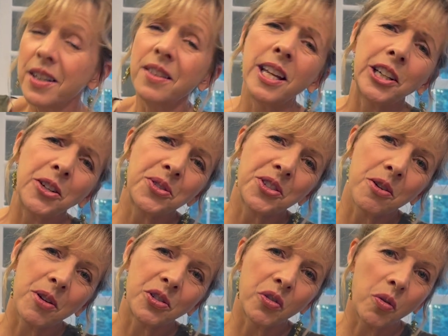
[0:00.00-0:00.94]
Thank you so
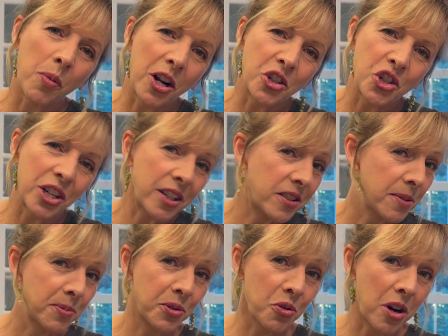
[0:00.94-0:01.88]
much for watching and
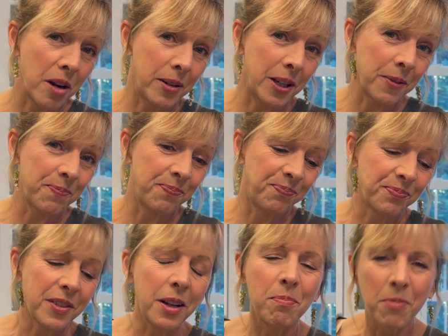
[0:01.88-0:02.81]
subscribing.
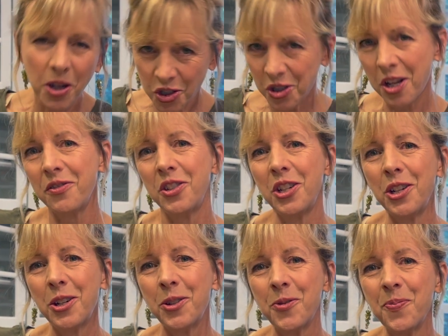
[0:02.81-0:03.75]
Much love to
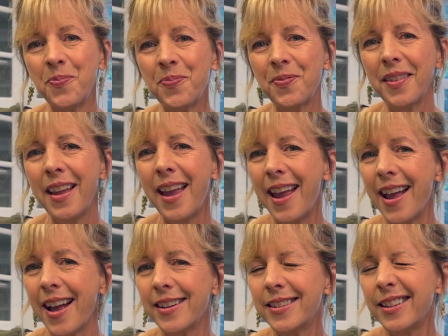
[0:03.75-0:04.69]
you
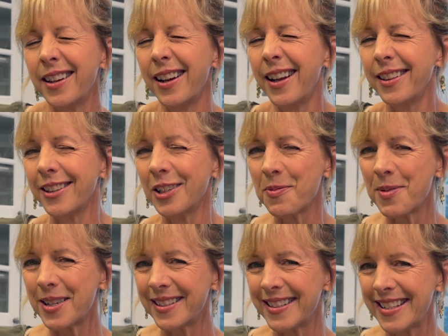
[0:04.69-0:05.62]
and a little bit
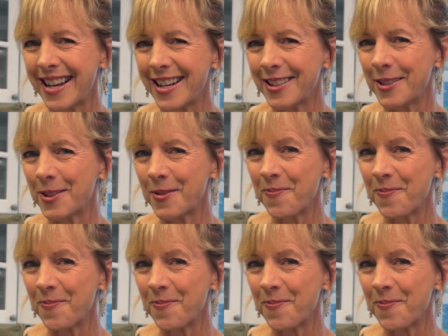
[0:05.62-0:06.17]
of sass,